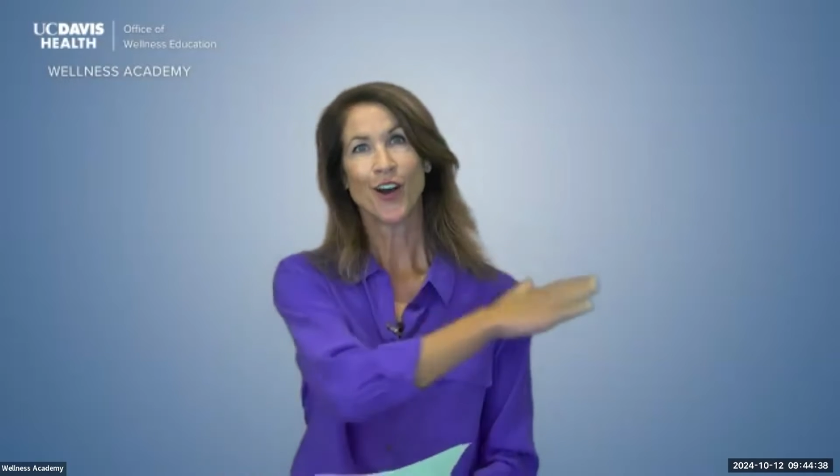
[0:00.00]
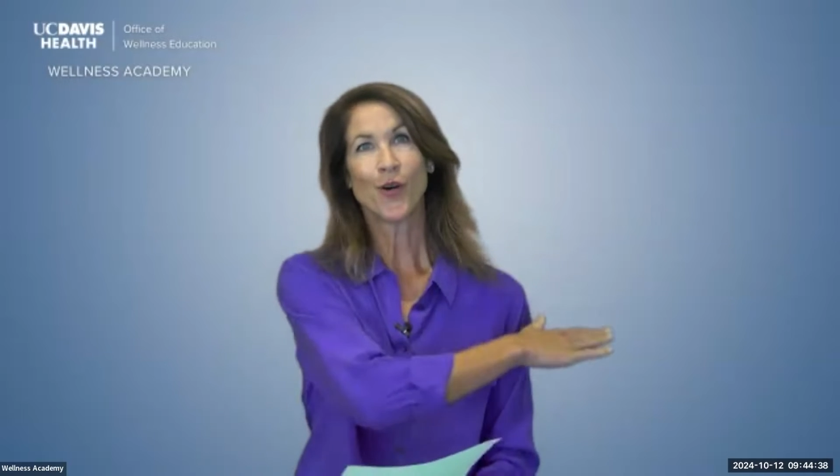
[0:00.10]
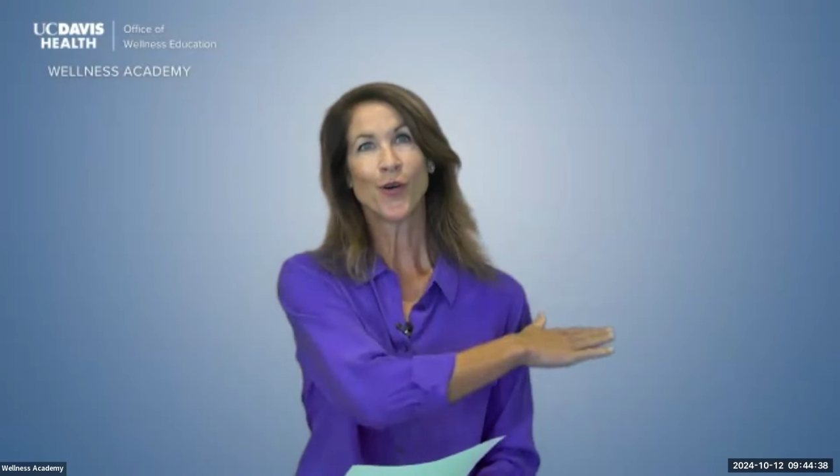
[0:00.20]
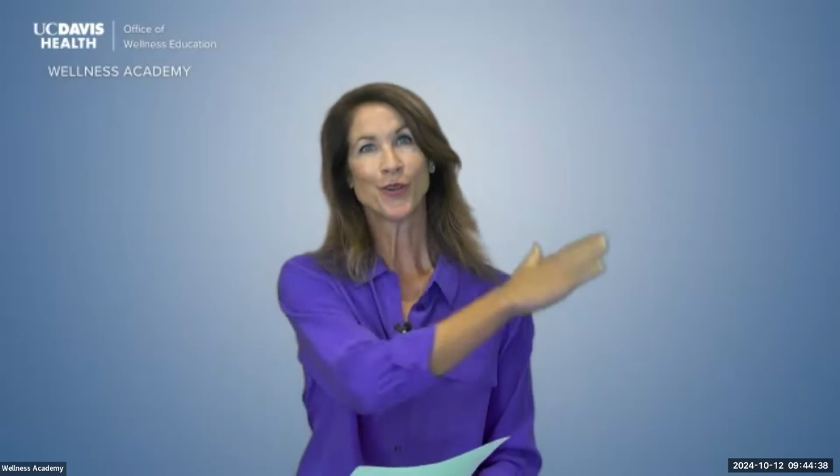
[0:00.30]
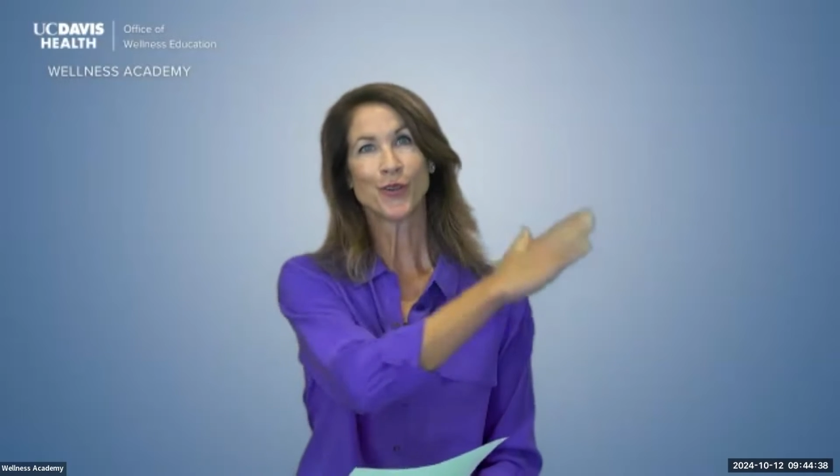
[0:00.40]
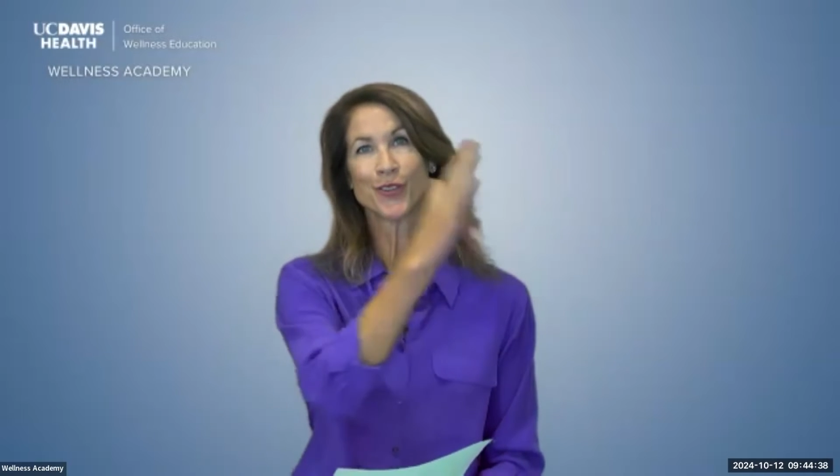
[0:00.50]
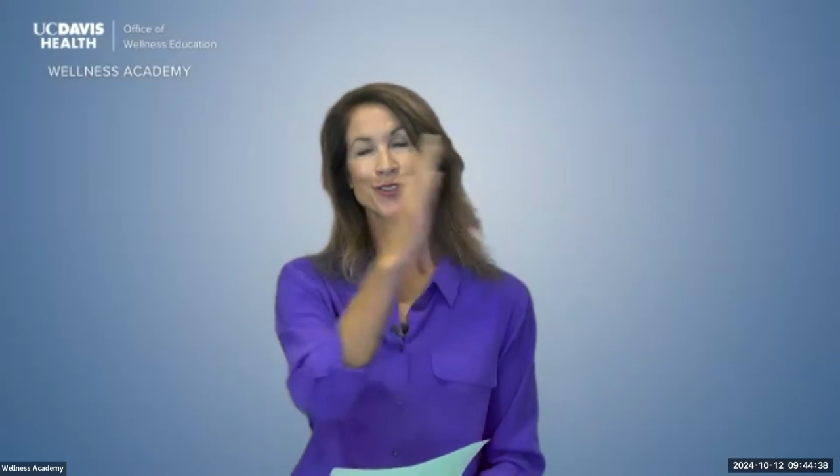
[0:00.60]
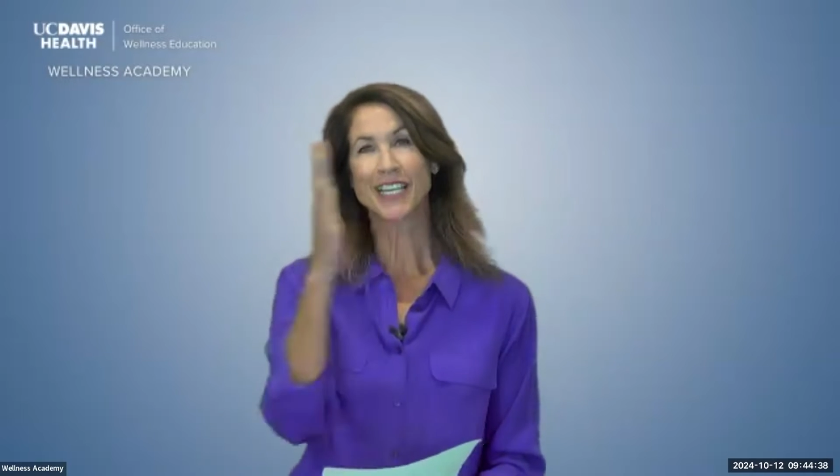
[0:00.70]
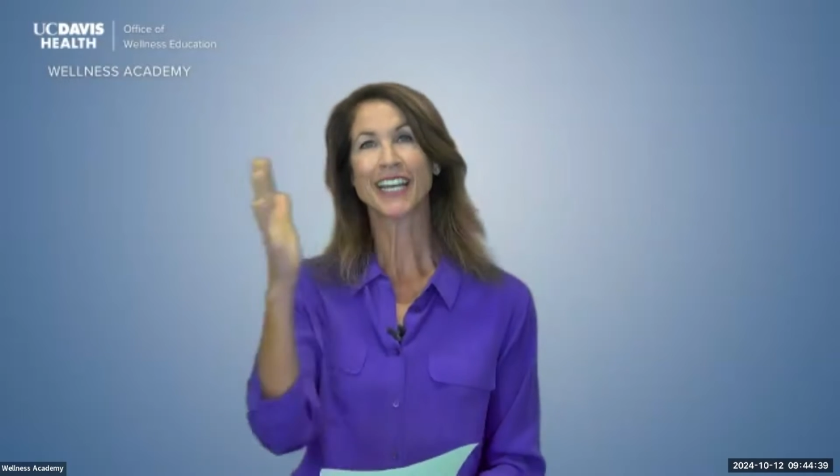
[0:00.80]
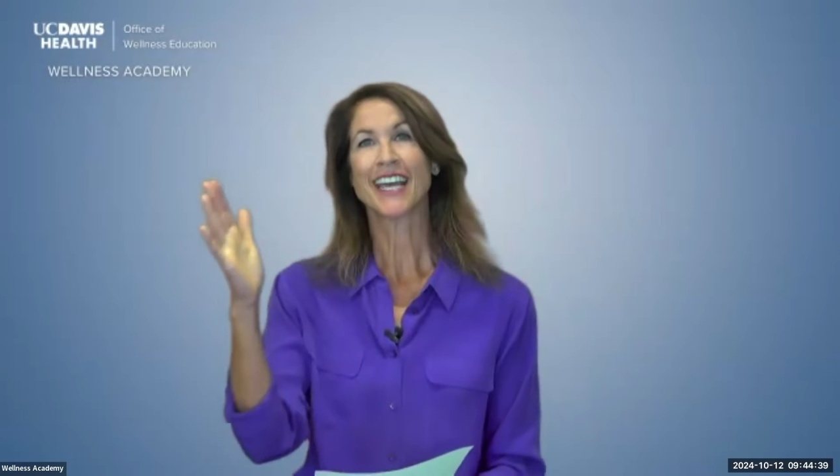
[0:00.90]
whole
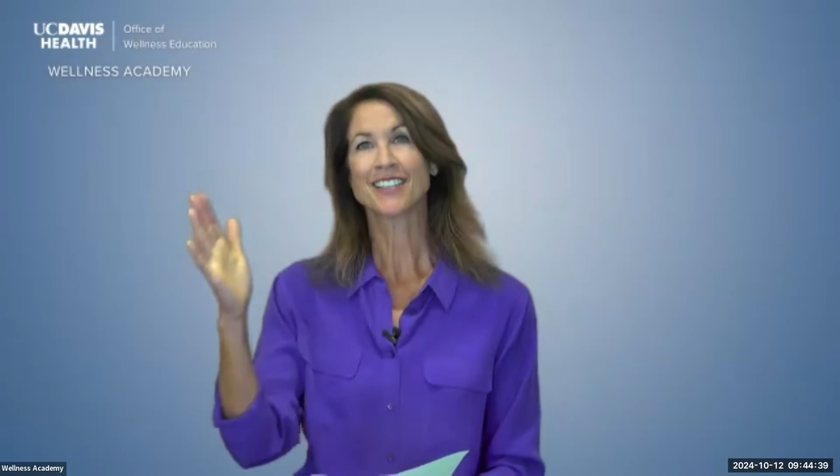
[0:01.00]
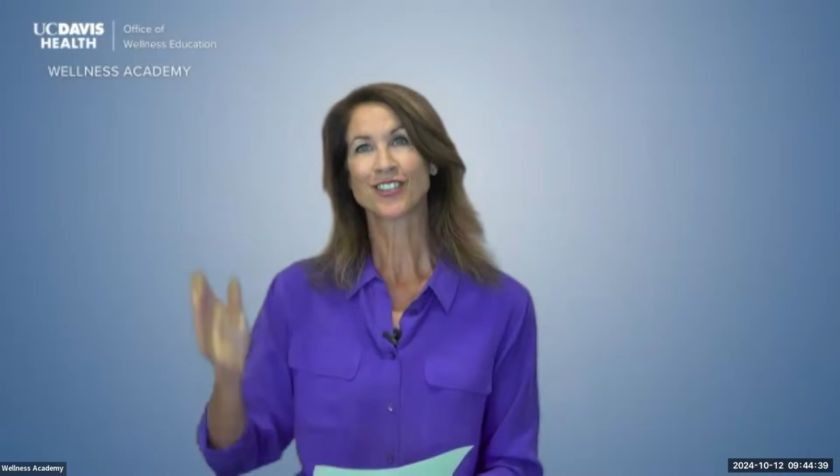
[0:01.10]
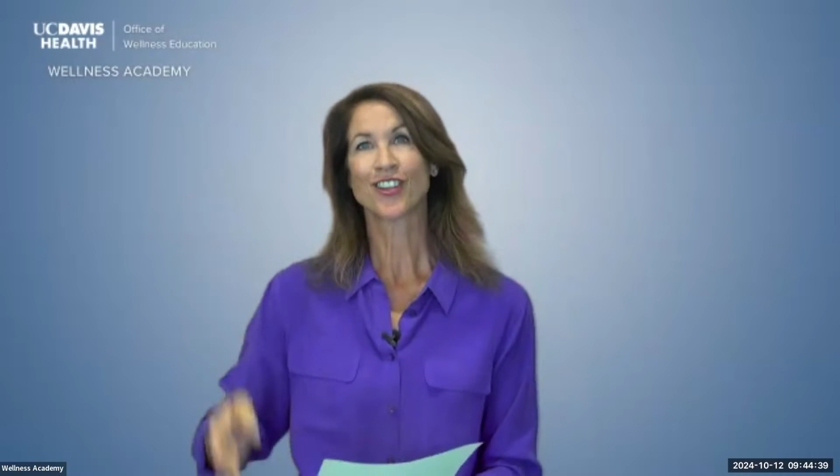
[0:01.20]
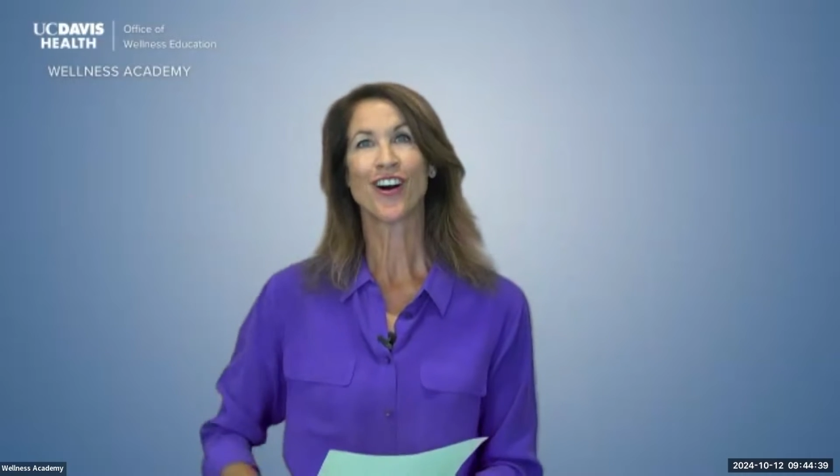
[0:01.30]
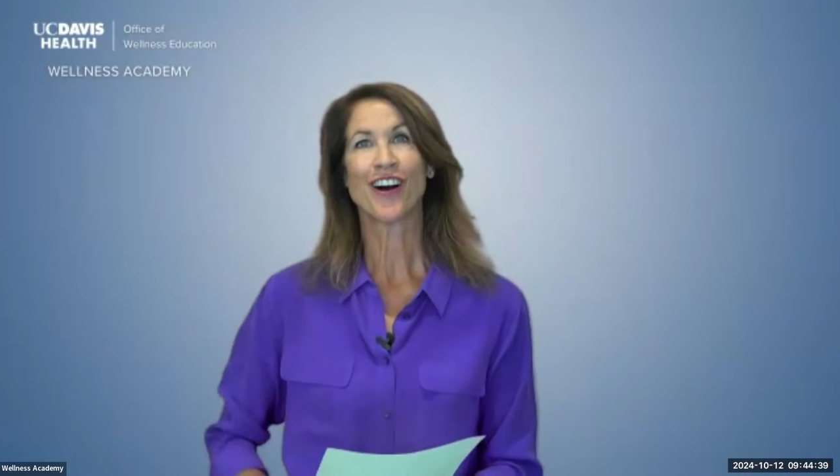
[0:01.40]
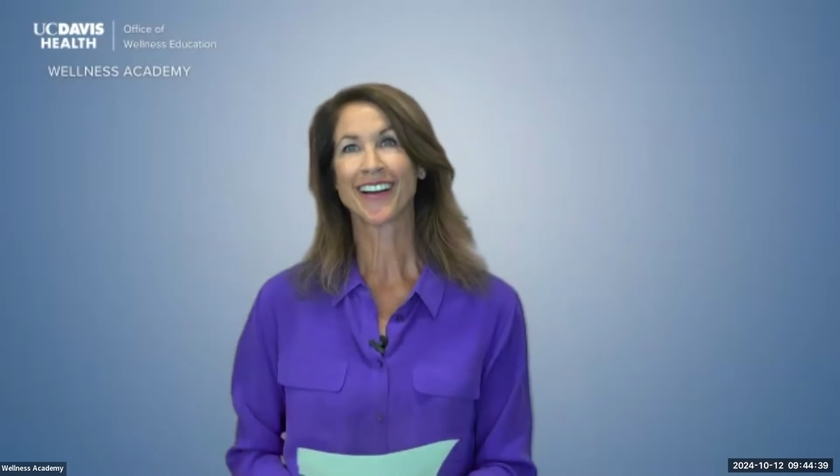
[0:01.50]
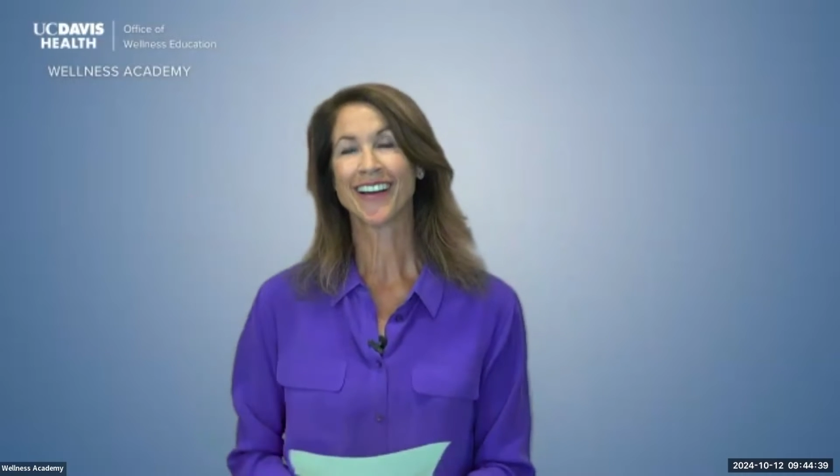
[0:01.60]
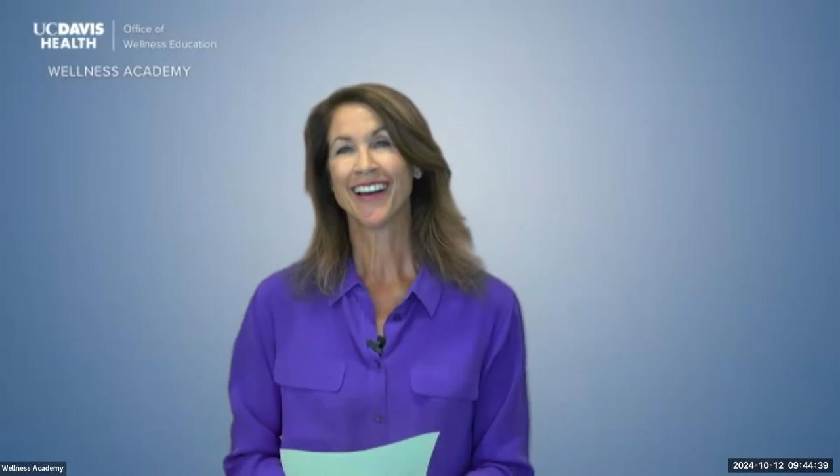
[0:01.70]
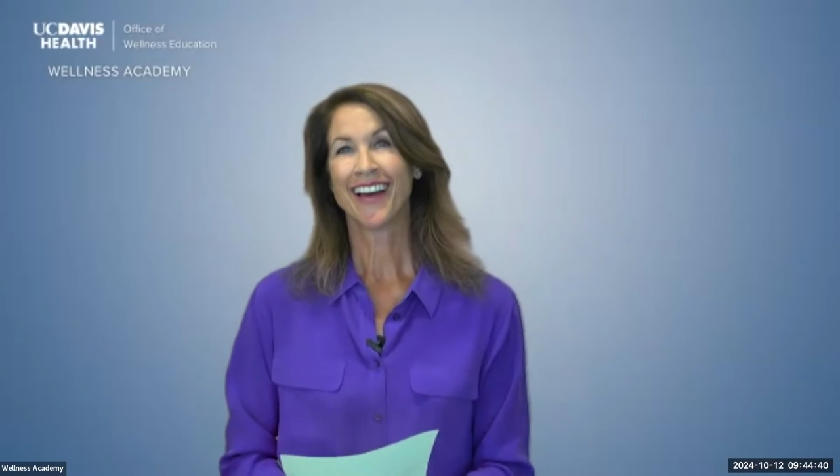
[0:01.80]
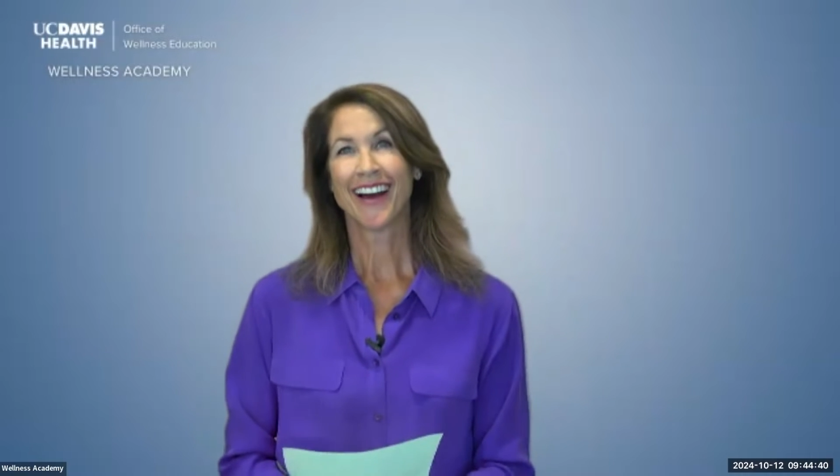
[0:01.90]
decades-long